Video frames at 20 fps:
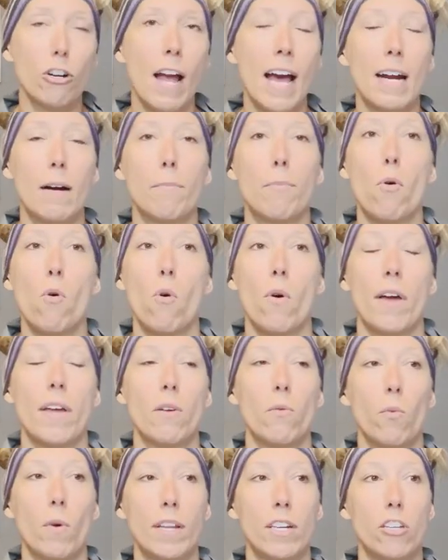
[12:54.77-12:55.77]
a point
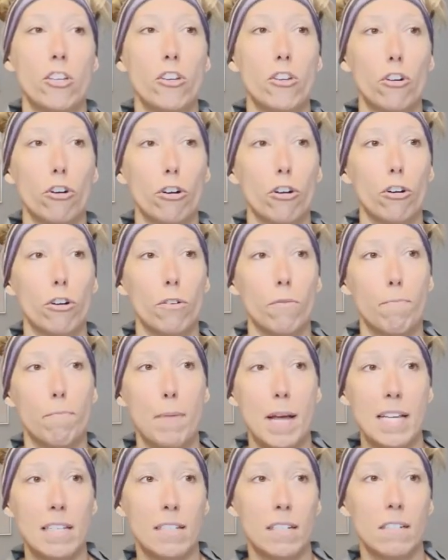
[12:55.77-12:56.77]
when you're
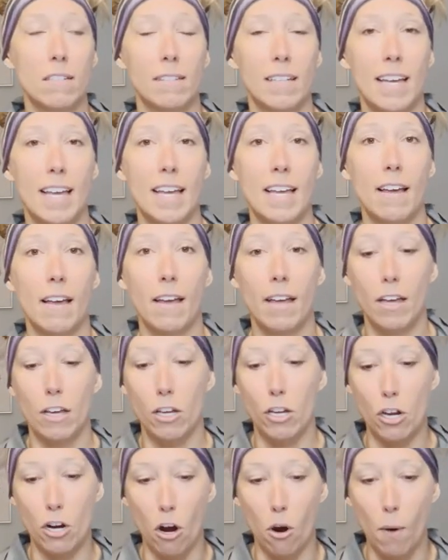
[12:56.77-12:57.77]
basically,
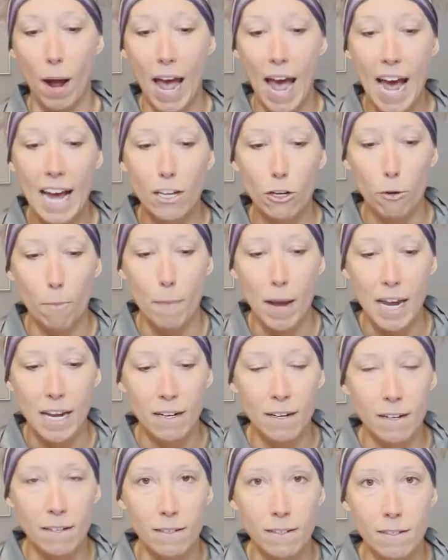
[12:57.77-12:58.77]
at your
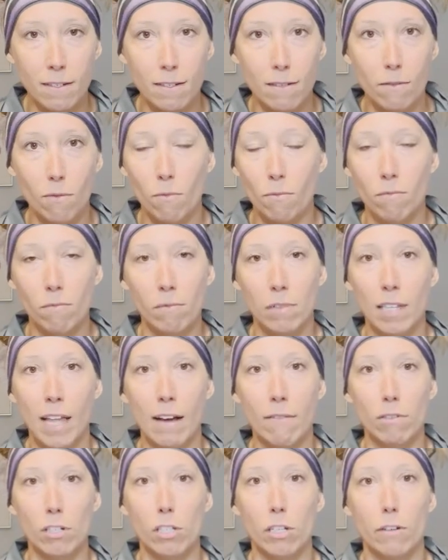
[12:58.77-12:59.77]
maintenance
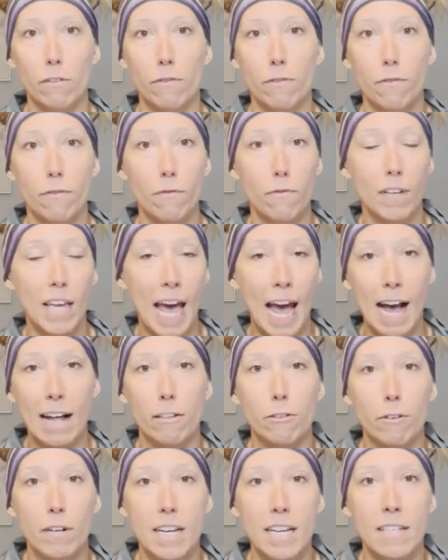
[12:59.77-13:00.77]
level of
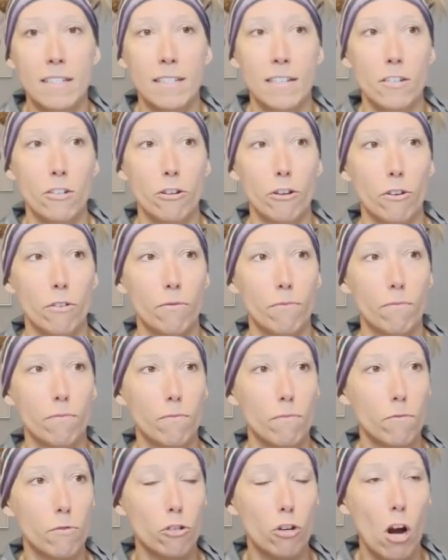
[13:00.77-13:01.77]
calories and you're
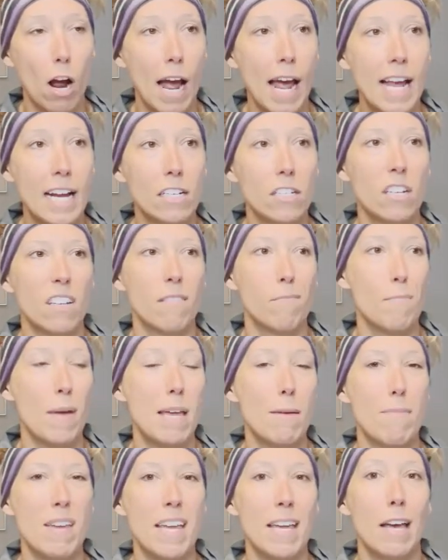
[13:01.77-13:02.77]
trying to
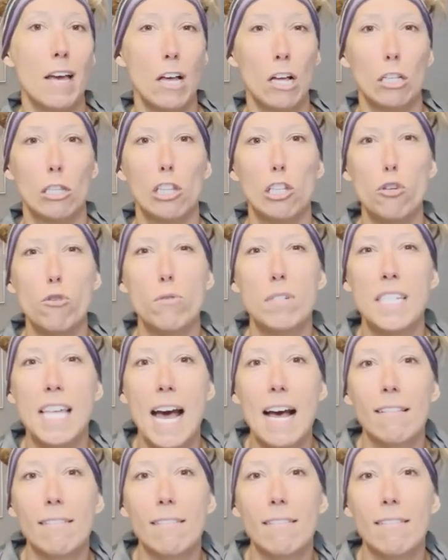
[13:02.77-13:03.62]
maybe lose that